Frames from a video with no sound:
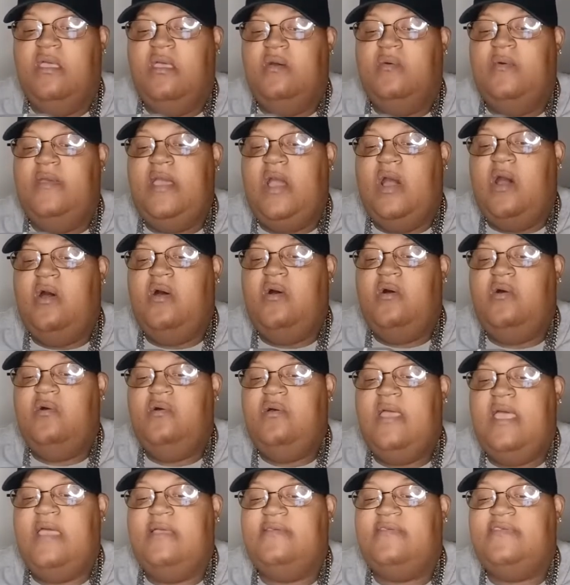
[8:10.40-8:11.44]
We all
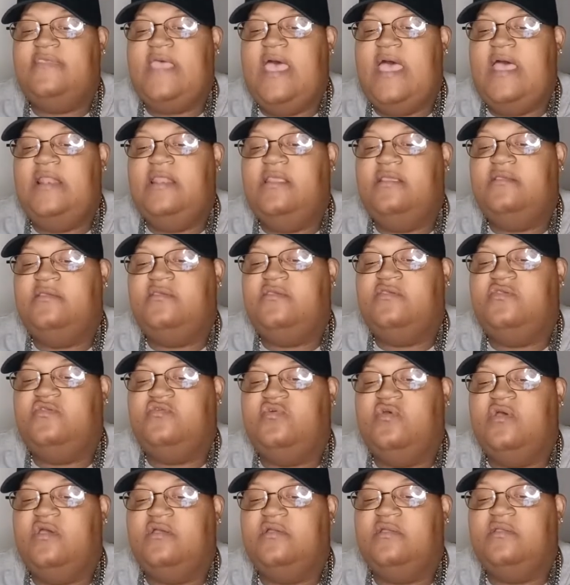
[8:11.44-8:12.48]
have silent
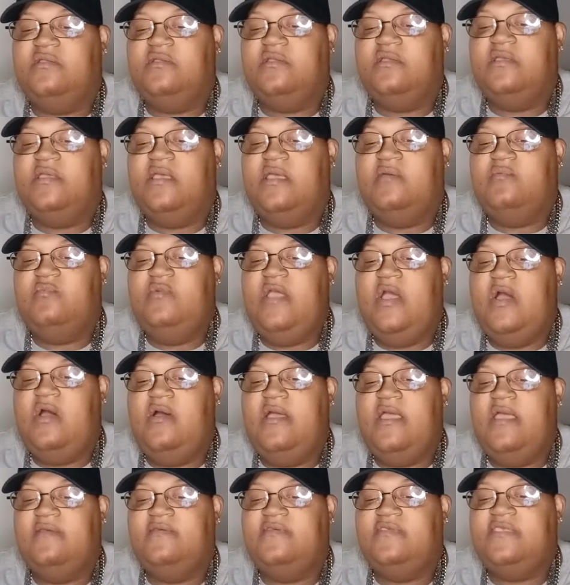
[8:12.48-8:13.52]

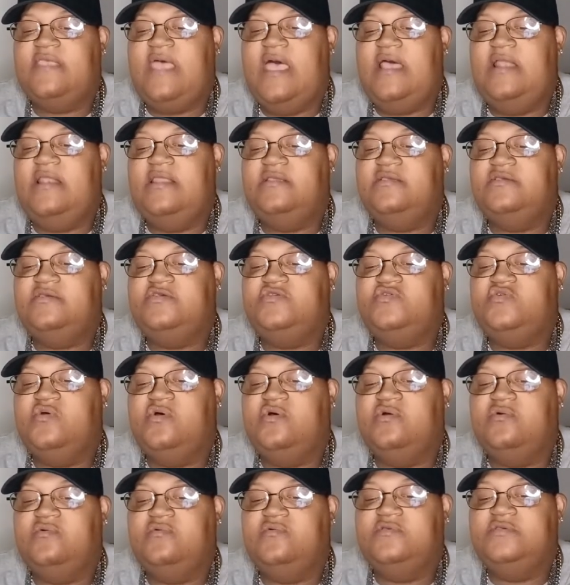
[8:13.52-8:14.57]

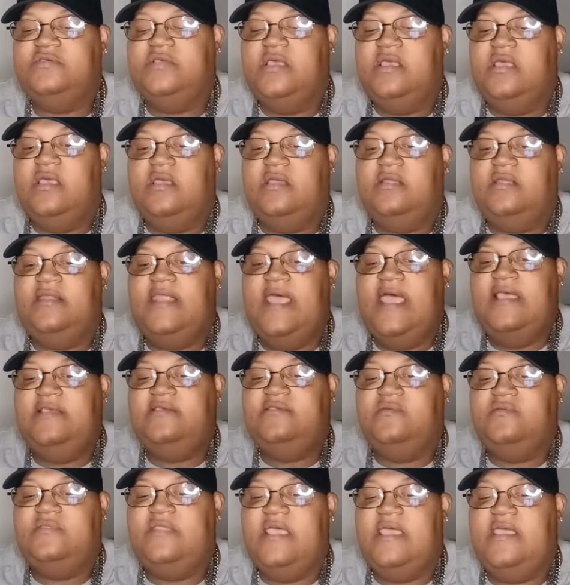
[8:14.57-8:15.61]
struggles.
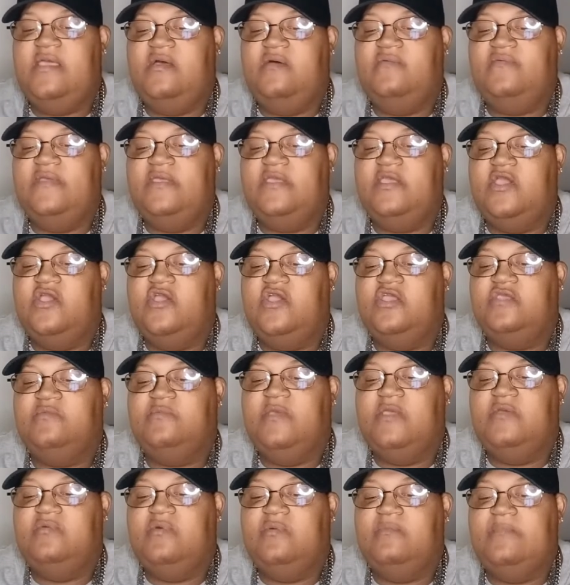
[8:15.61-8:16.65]
National Day of
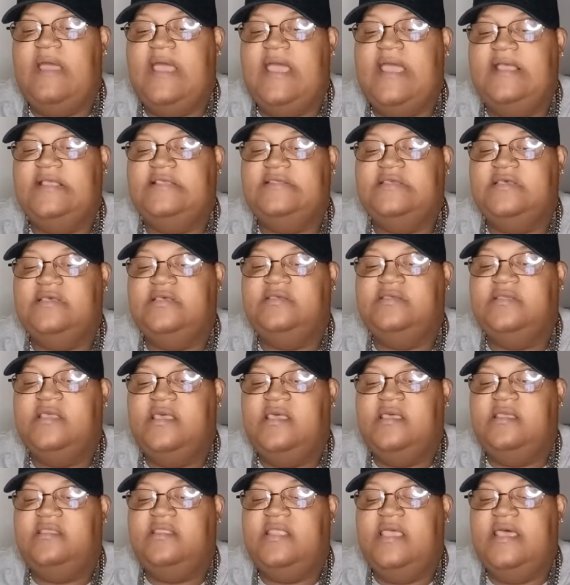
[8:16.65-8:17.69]
Encouragement reminds us
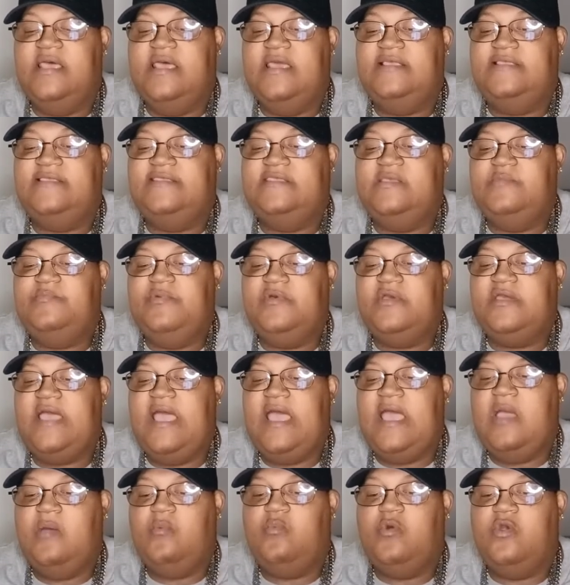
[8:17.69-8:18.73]
that a simple
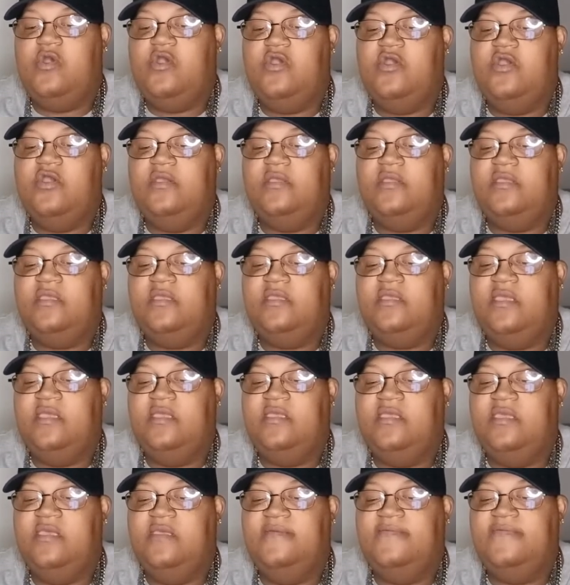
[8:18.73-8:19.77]
kind word can
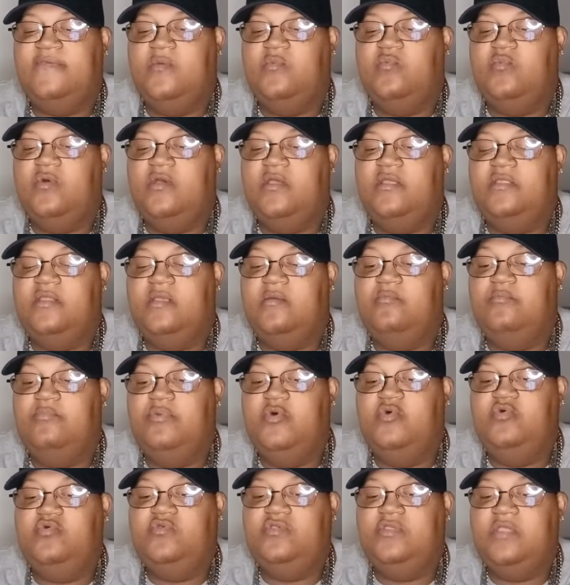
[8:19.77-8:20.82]
give someone the
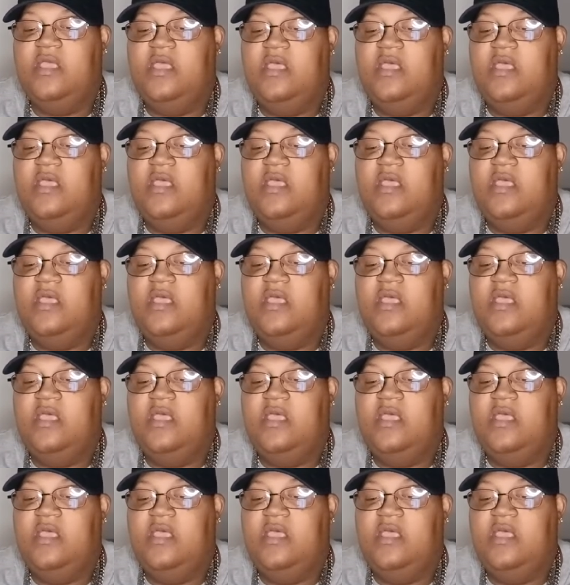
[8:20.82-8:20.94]
boost